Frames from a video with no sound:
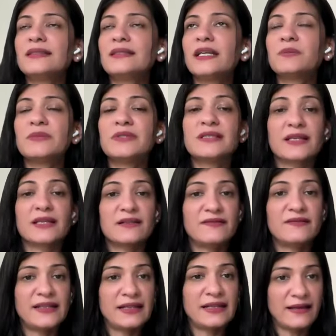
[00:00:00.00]
These statements
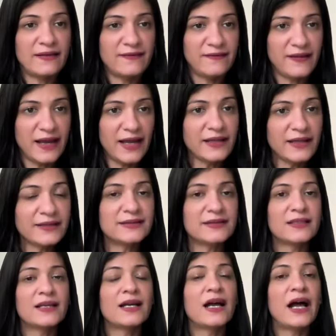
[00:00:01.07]
can feel like
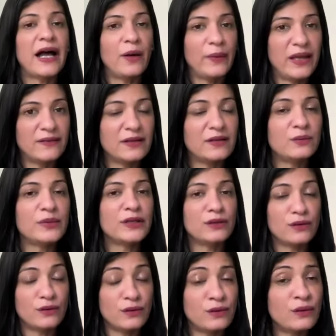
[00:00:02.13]
facts. However,
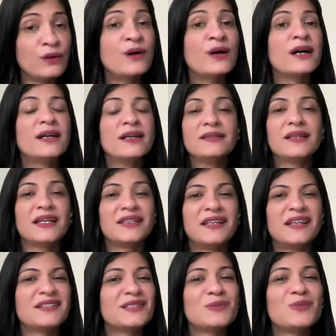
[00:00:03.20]
we know
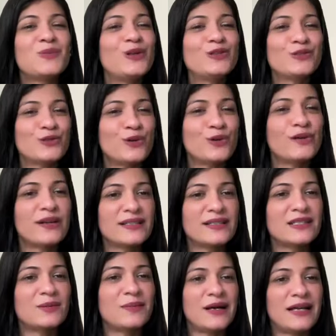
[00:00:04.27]
that they are simply
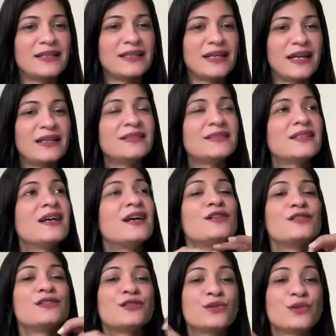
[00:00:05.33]
stories the mind has
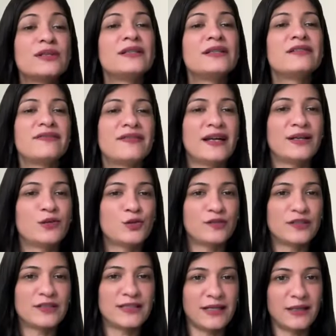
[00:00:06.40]
solidified
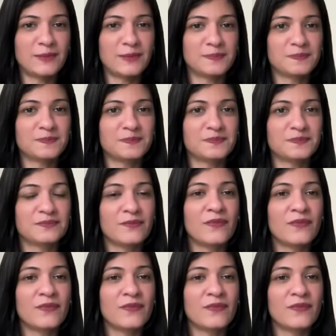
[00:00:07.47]
over time.